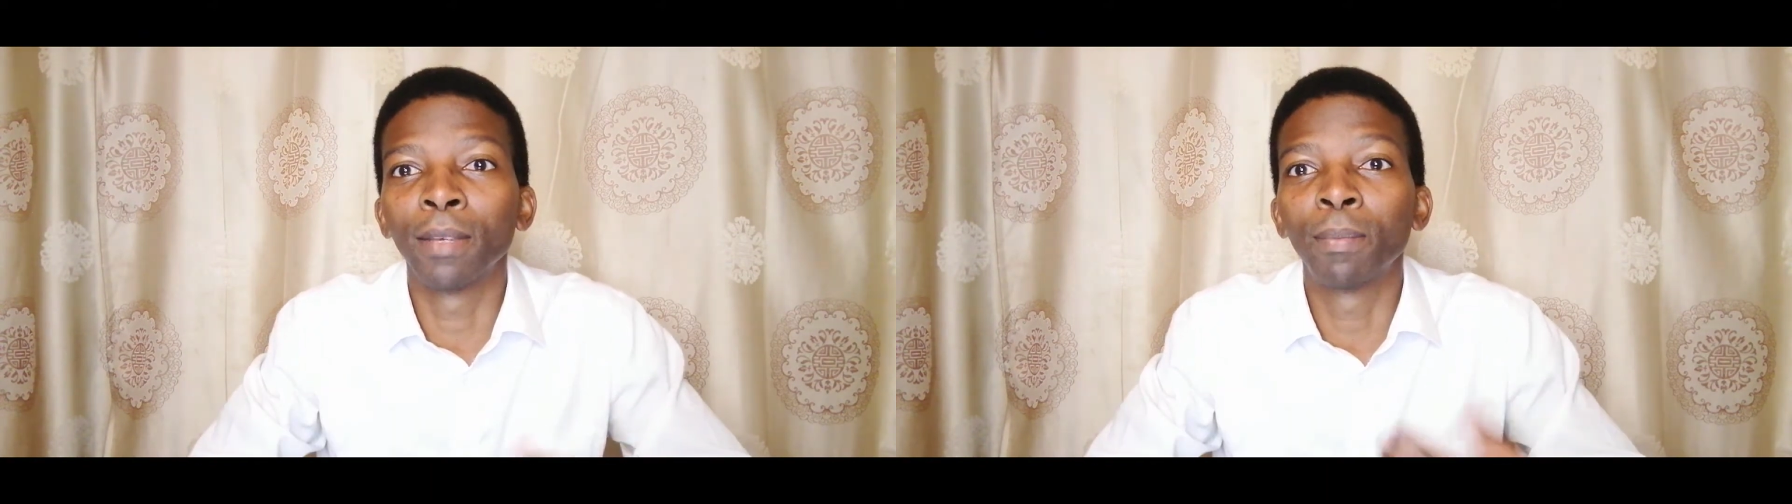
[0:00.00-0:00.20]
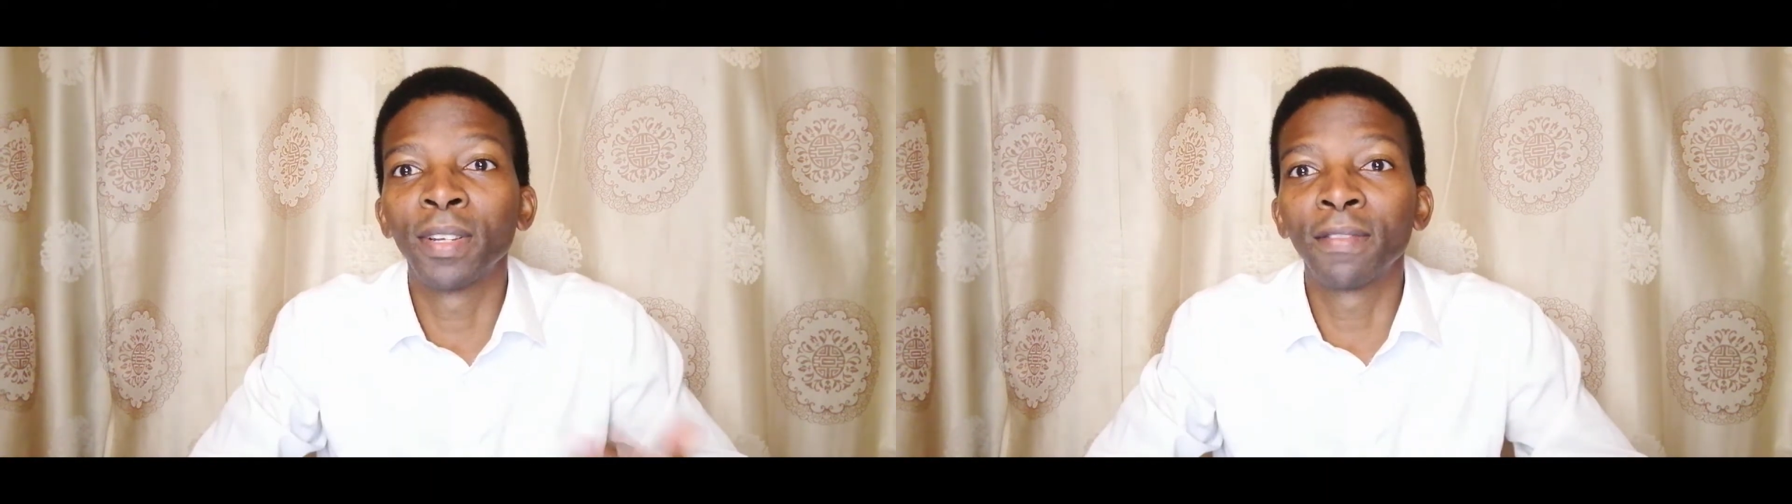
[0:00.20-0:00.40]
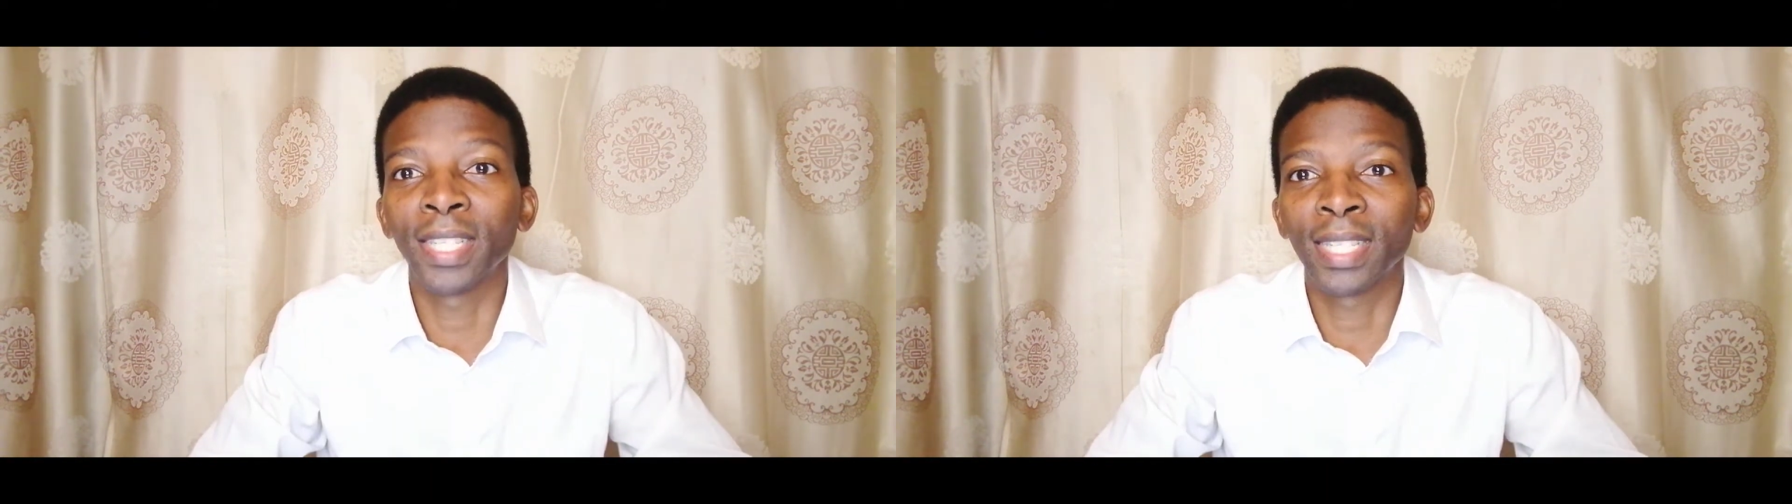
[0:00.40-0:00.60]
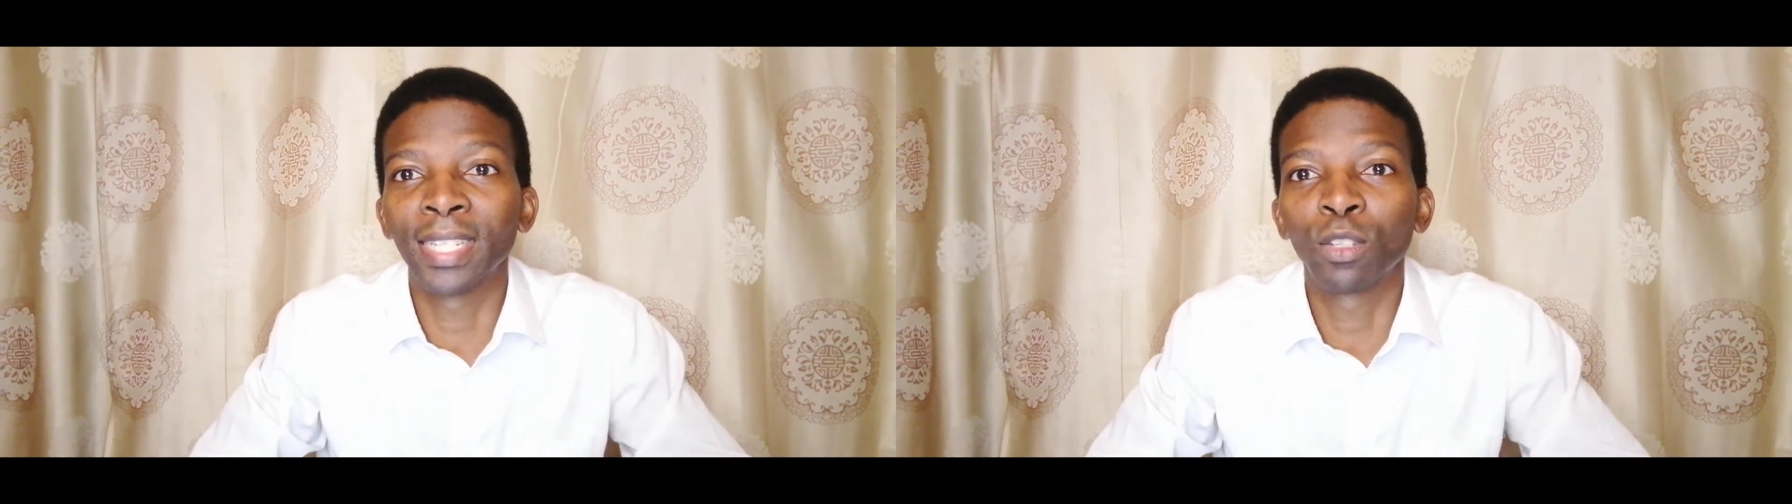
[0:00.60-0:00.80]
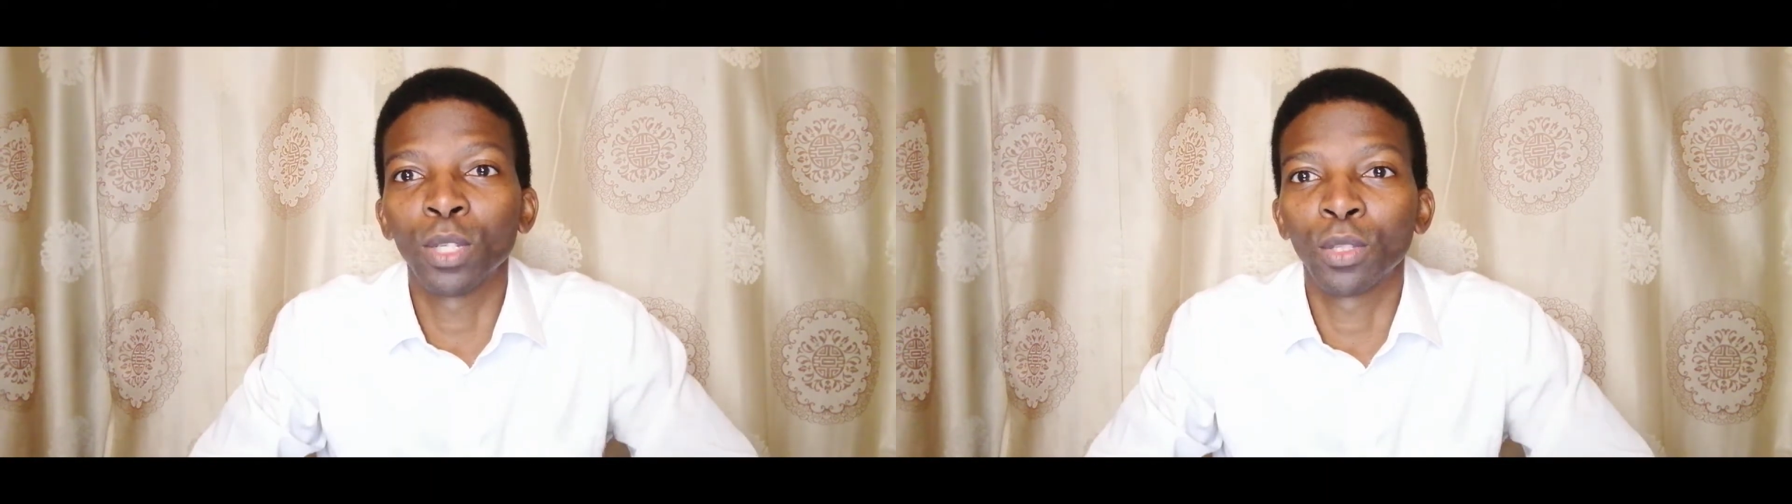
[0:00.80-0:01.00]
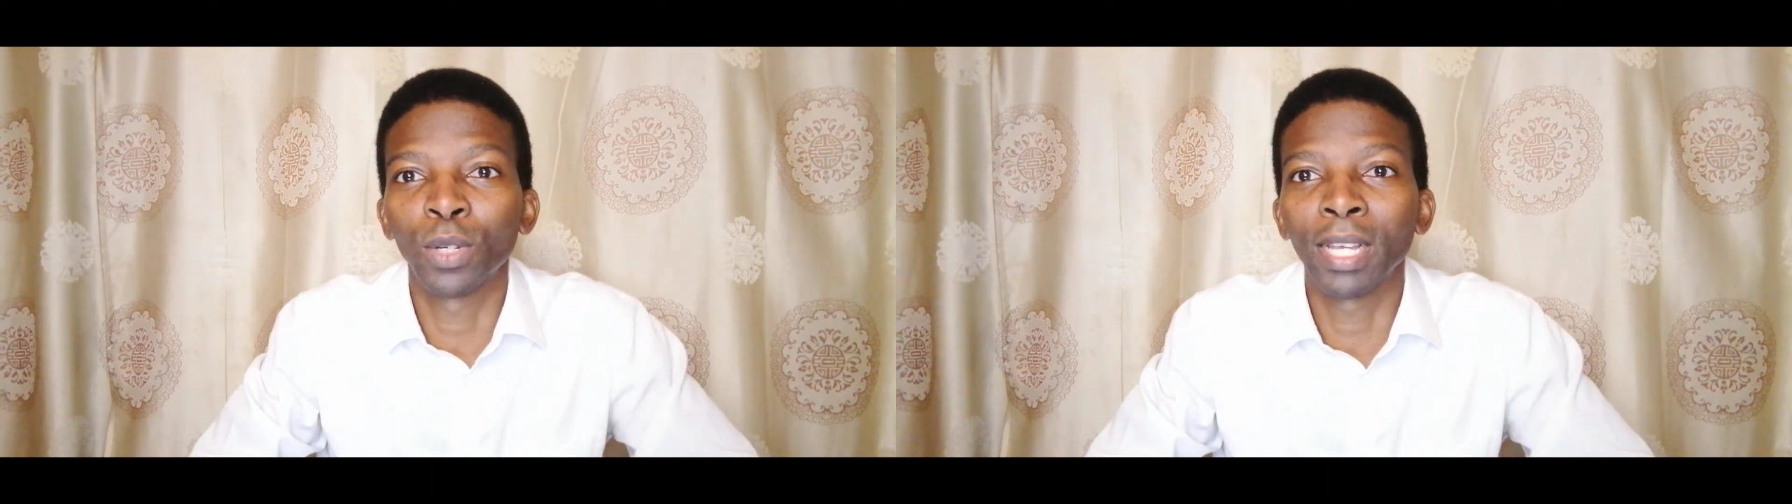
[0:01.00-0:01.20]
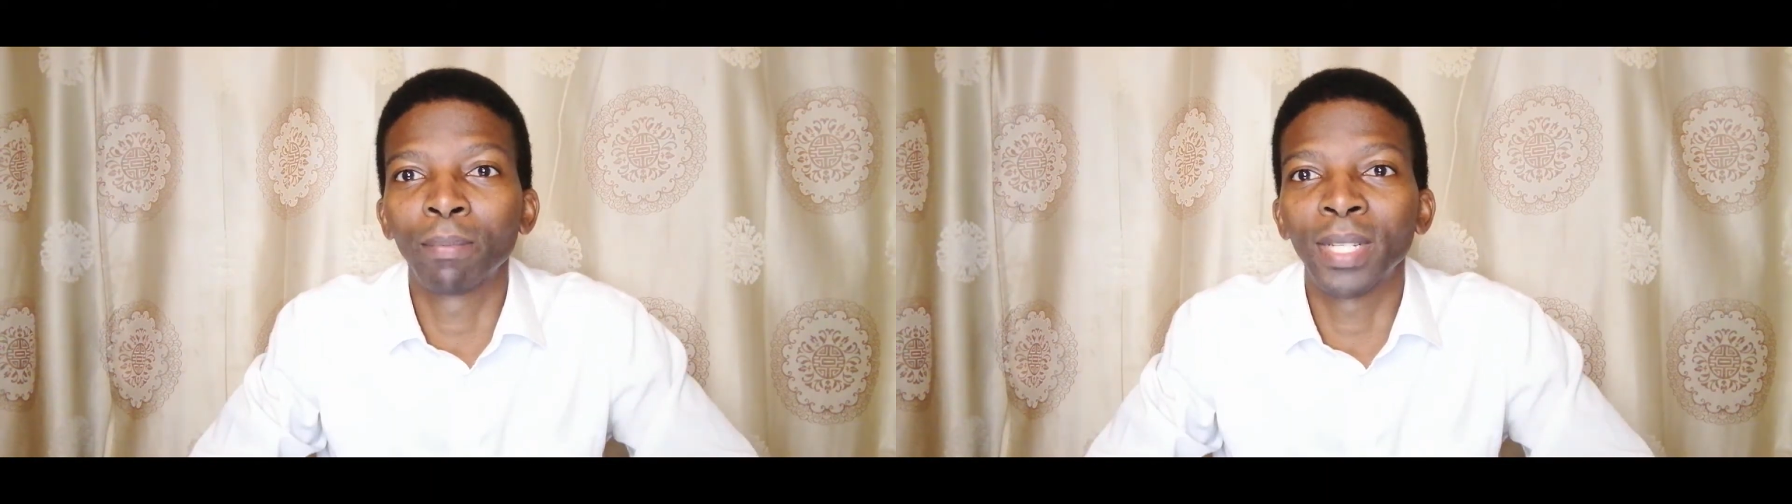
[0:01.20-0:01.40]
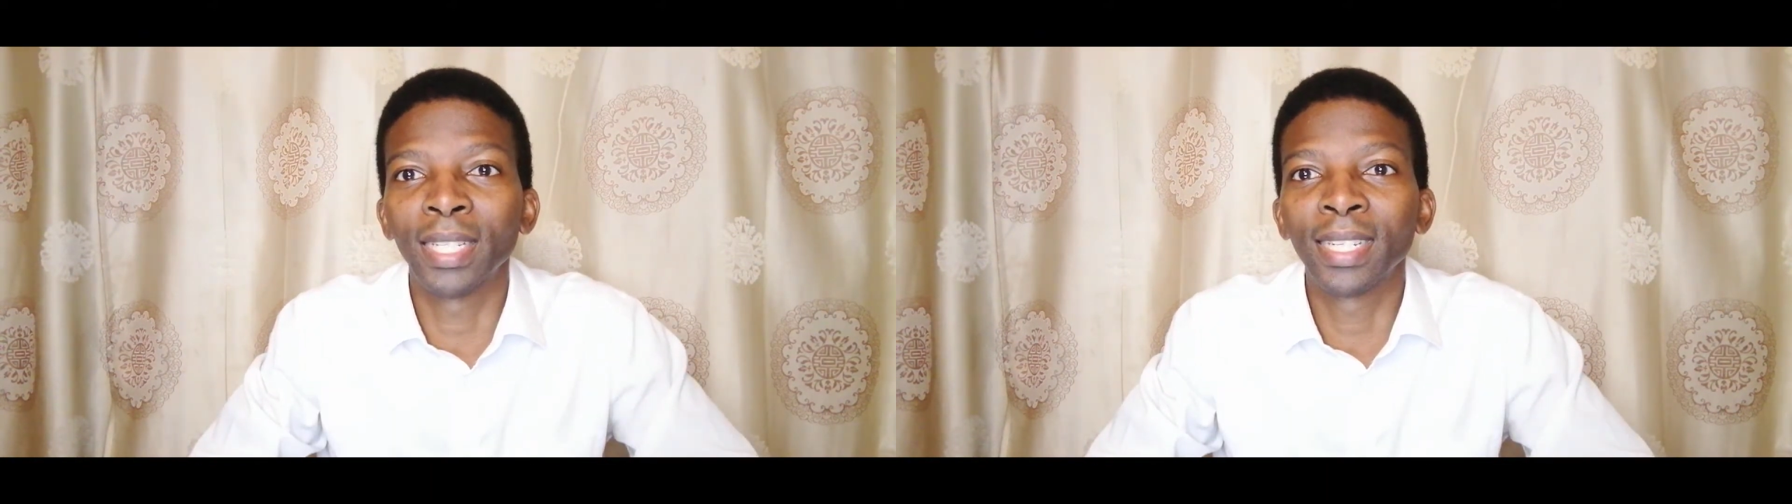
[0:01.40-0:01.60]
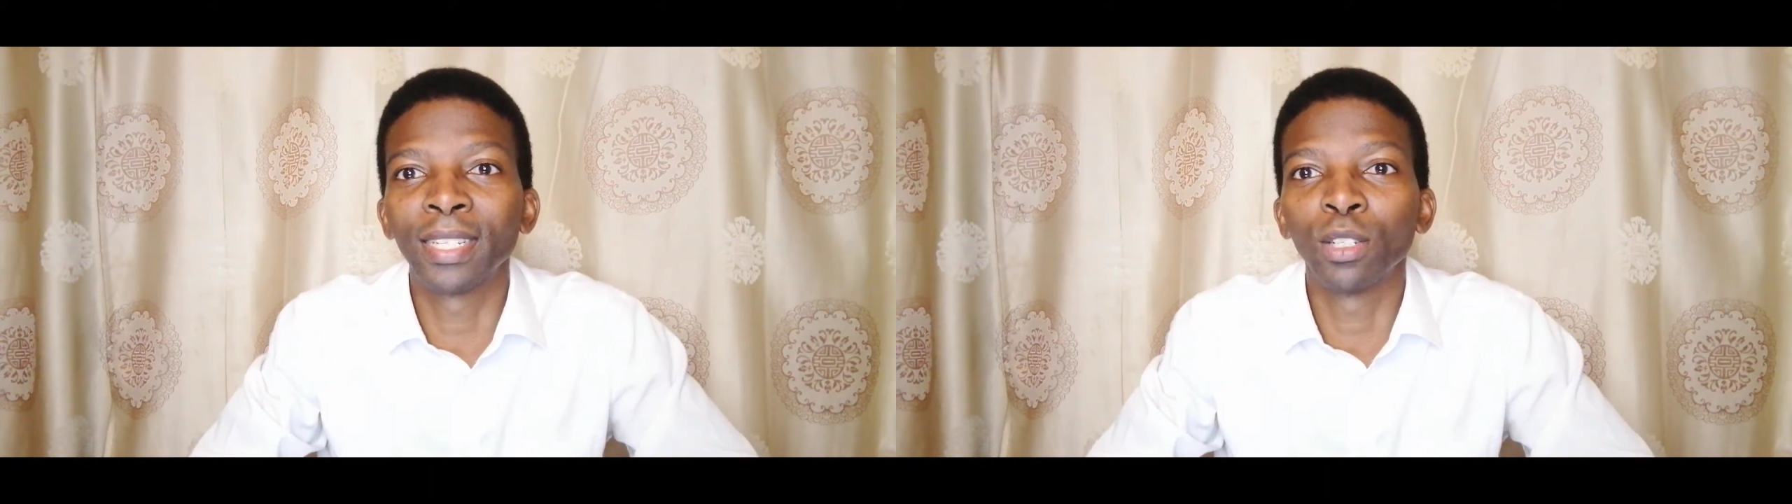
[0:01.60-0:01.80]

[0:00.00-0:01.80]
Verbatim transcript: the previous list was only updated